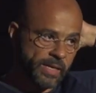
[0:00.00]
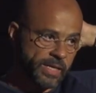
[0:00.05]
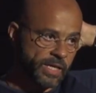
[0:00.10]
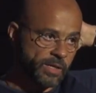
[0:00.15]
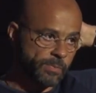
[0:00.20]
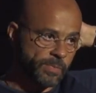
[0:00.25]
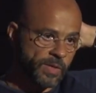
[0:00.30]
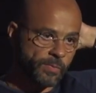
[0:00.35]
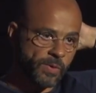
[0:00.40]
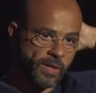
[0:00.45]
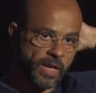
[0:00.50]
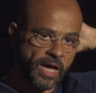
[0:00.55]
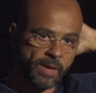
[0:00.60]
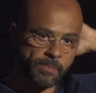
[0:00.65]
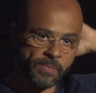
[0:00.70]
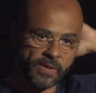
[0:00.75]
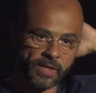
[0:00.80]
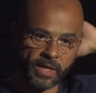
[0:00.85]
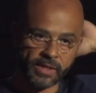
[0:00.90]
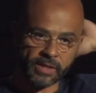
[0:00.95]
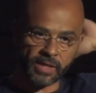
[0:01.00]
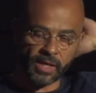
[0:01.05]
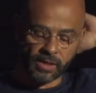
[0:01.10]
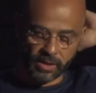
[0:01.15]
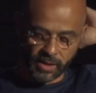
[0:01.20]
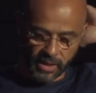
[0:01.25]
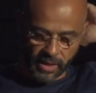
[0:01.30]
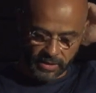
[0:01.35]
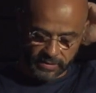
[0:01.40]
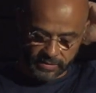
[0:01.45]
million people happy, and
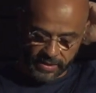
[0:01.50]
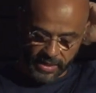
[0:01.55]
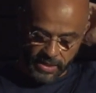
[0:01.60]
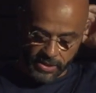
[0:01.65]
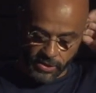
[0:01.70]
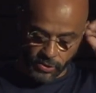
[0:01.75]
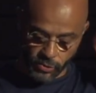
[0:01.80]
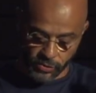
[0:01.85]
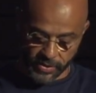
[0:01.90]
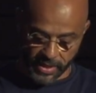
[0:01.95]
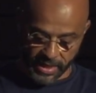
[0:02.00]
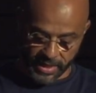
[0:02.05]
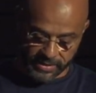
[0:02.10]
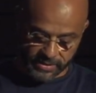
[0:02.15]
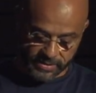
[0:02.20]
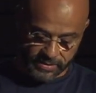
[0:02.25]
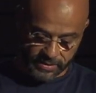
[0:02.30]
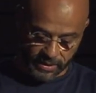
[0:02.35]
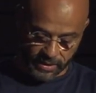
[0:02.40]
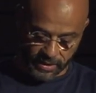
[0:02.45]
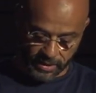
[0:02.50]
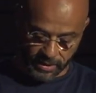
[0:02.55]
I'll tell you that